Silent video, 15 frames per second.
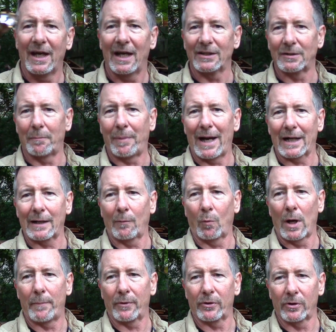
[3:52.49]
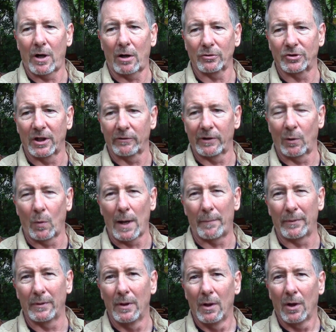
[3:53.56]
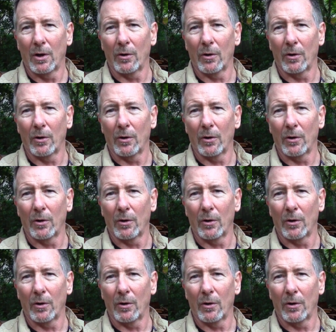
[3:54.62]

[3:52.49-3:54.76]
as a backup weapon or an auxiliary weapon